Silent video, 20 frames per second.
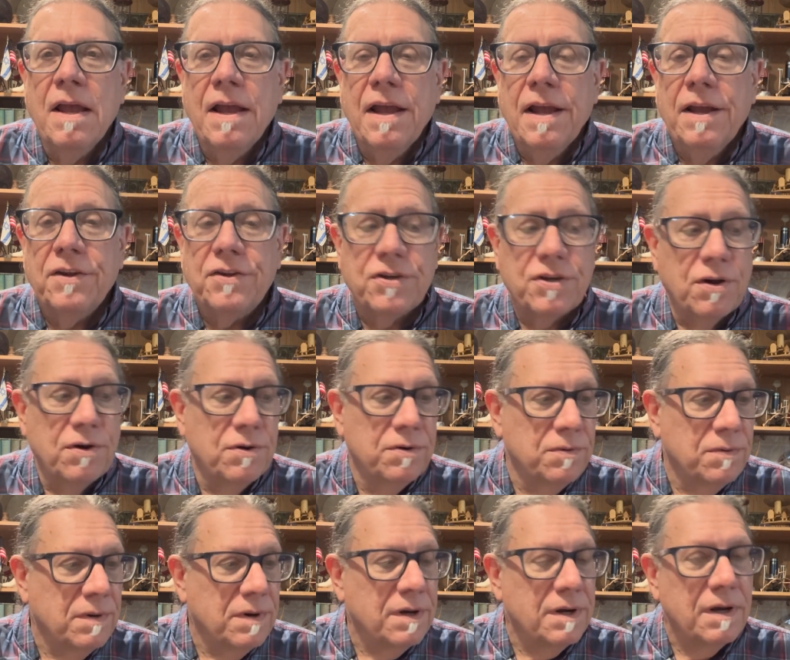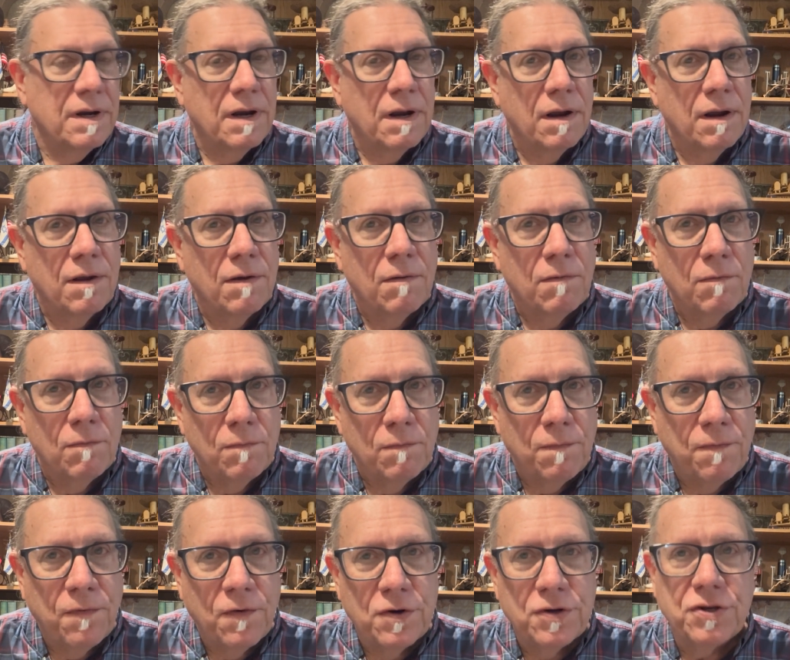And so
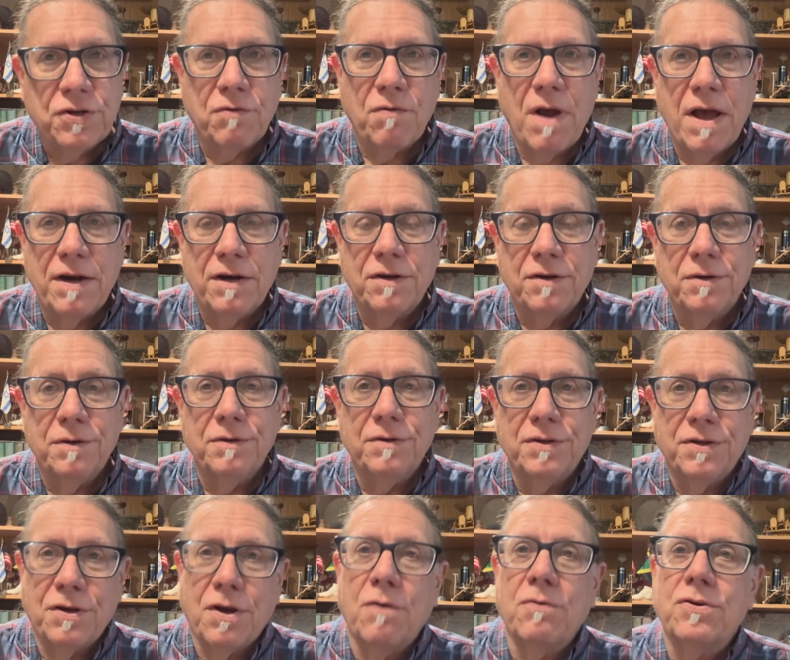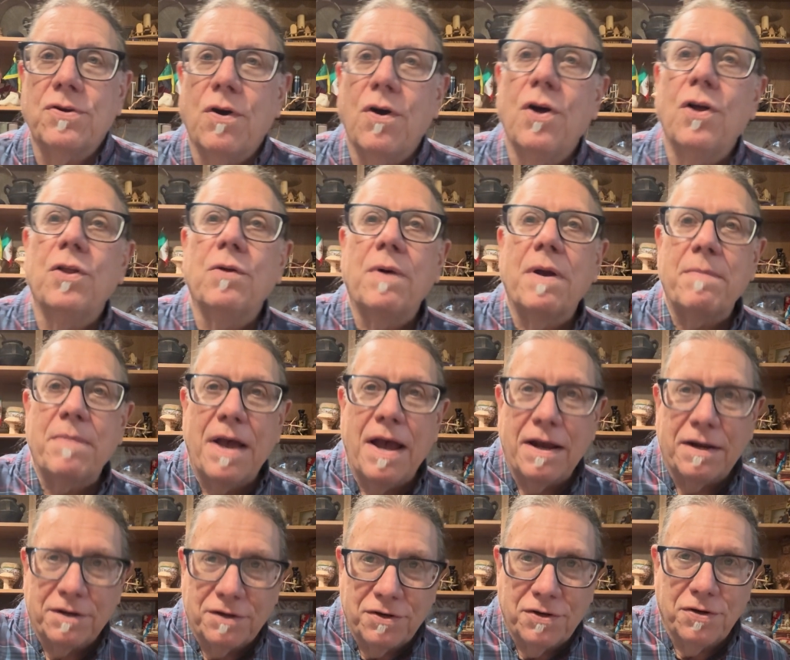1 Chronicles goes all the way
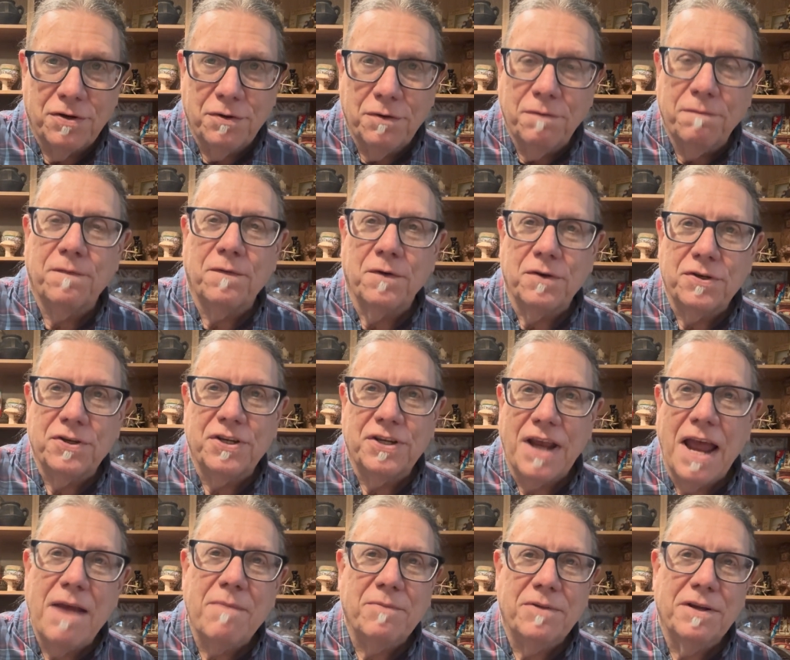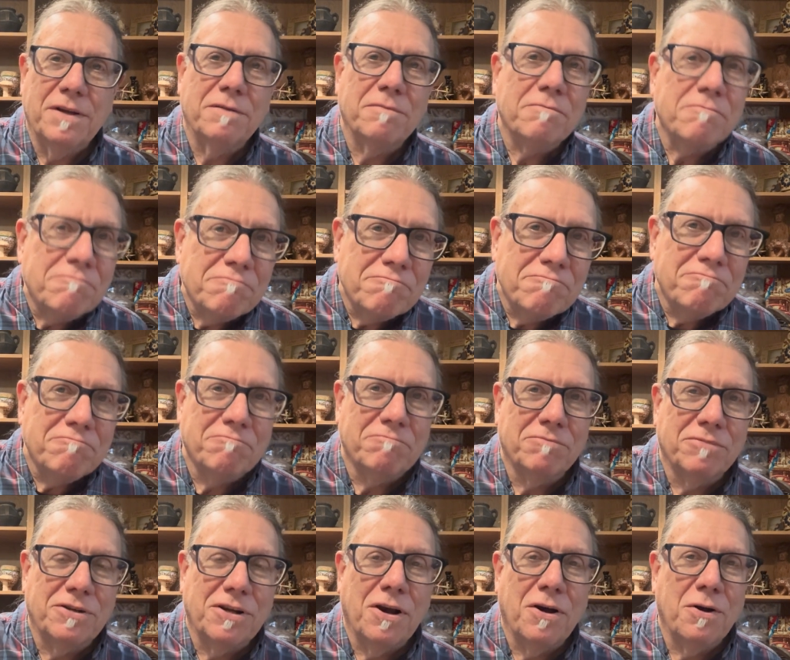back to 1 Samuel.
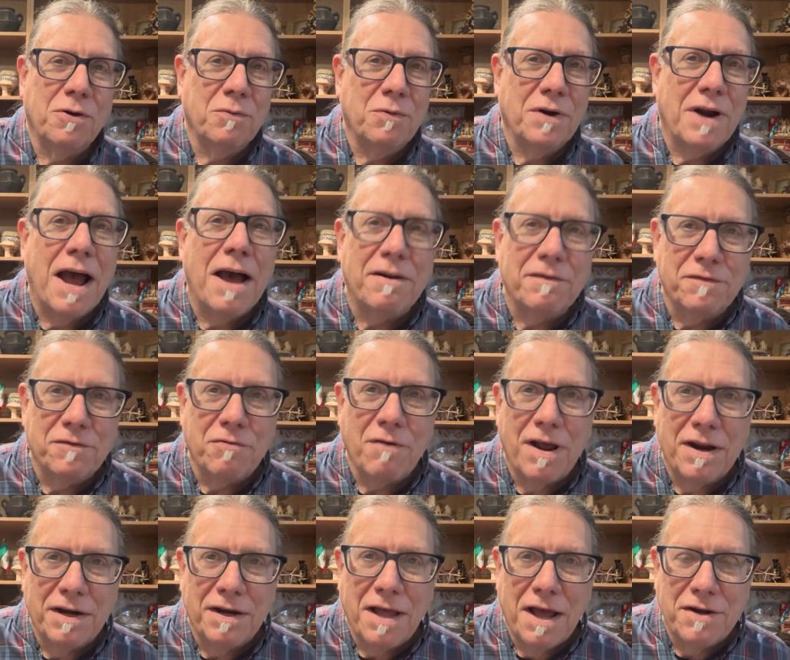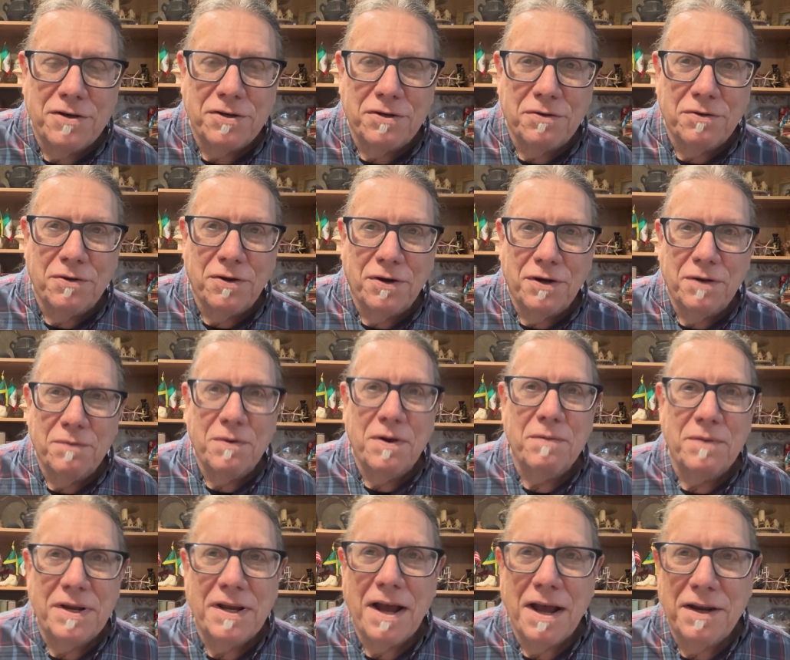So we're out of chronological order when
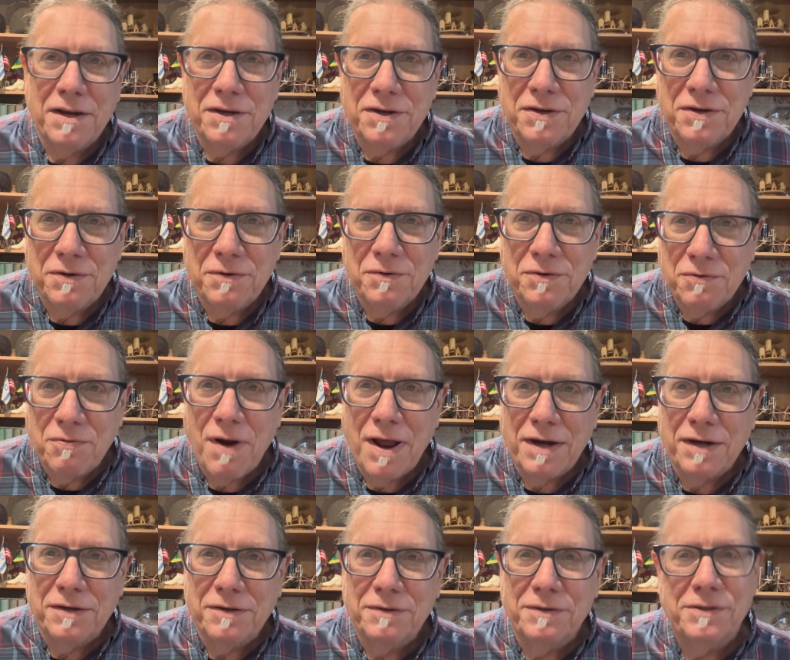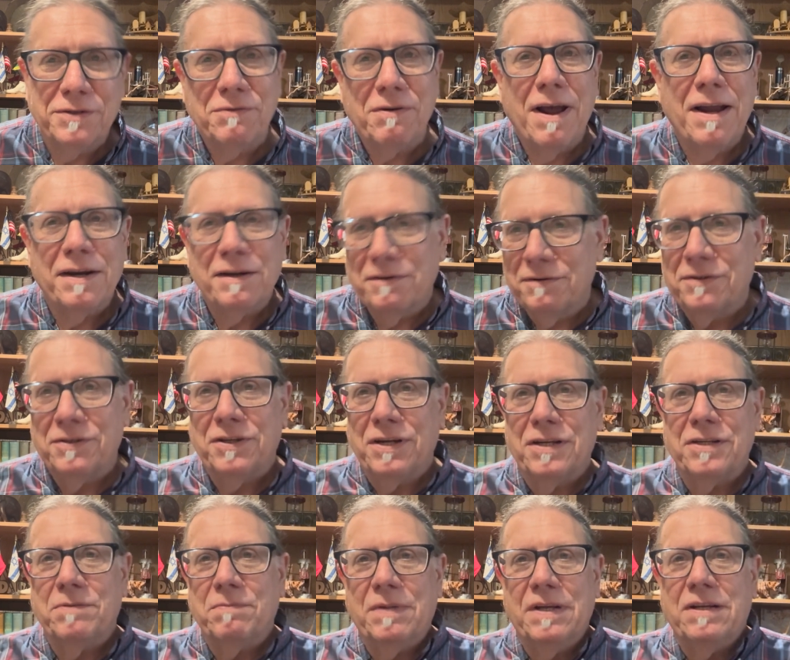we got to Chronicles. Chronicles
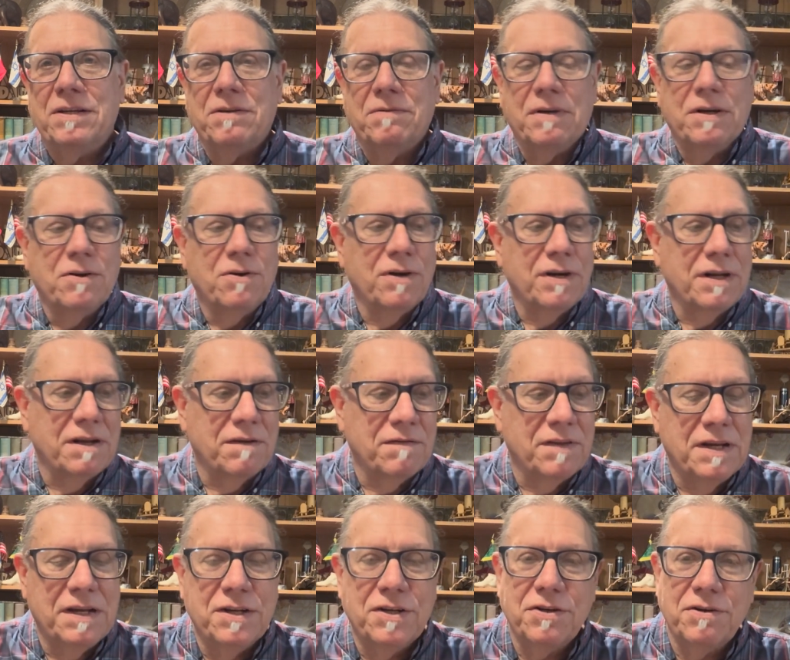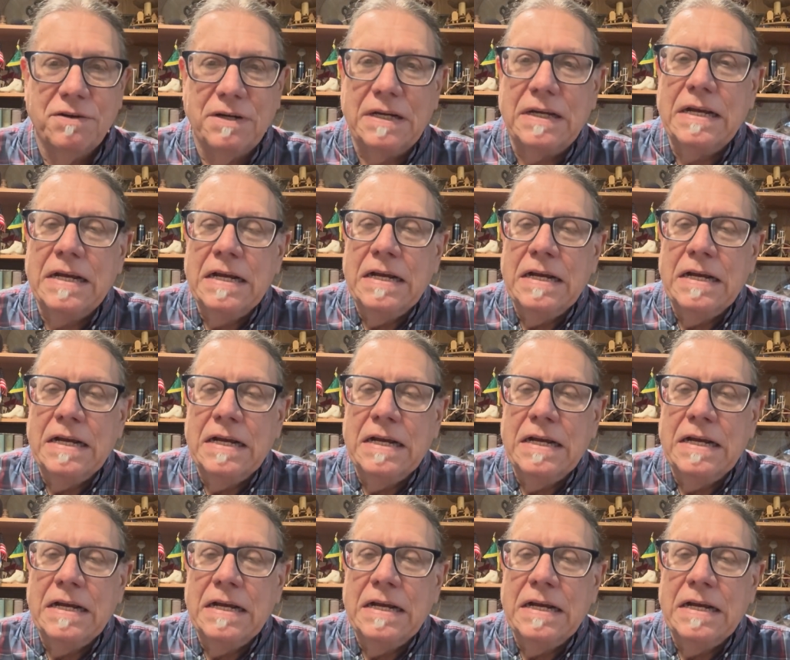just means recording of the history.